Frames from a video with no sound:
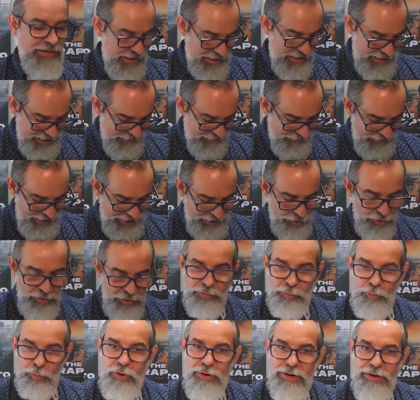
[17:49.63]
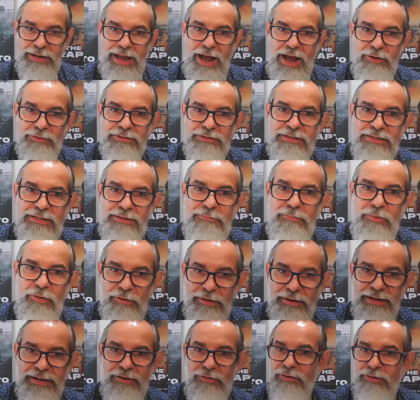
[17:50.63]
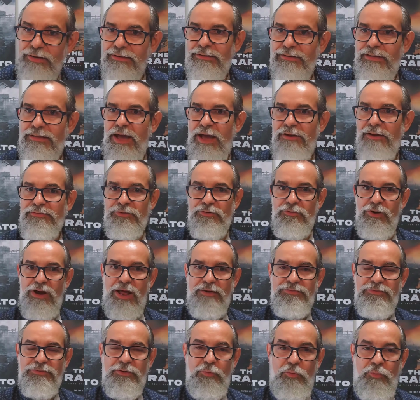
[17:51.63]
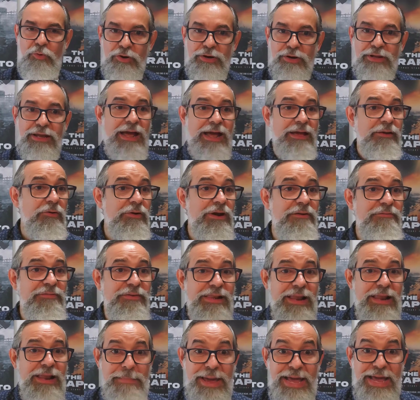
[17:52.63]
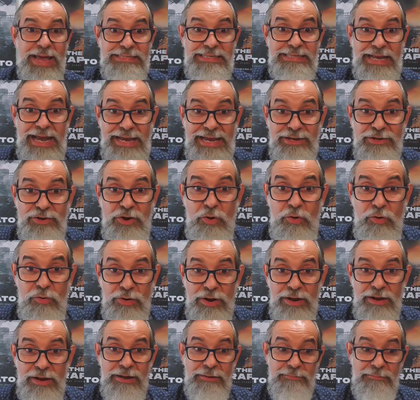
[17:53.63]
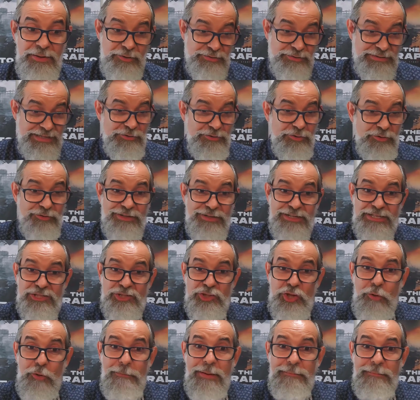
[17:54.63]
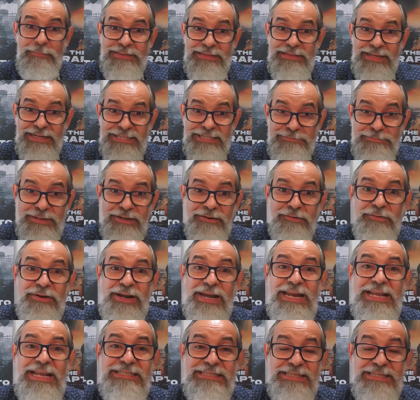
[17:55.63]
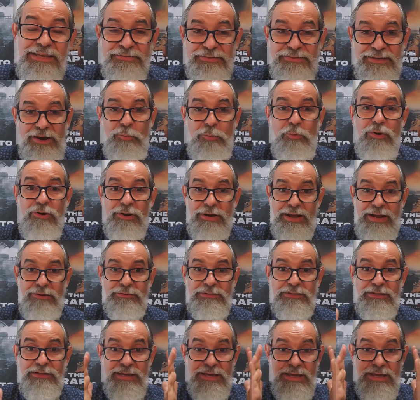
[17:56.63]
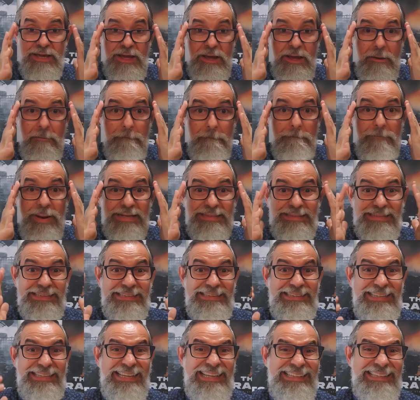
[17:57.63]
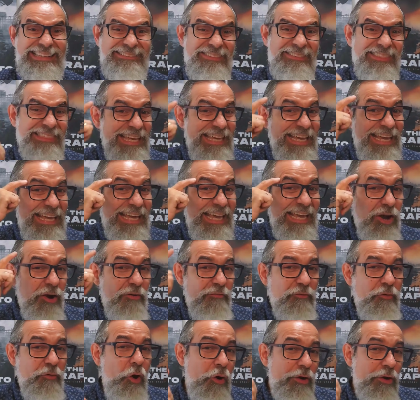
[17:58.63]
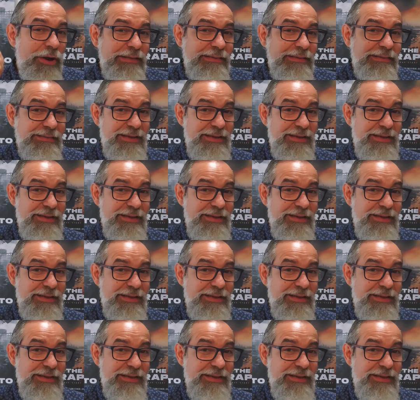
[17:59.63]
if I go work out in the morning or in the afternoon after work, I'm going to feel amazing. I know, because I know there is dopamine that is being released after a workout. But thinking of going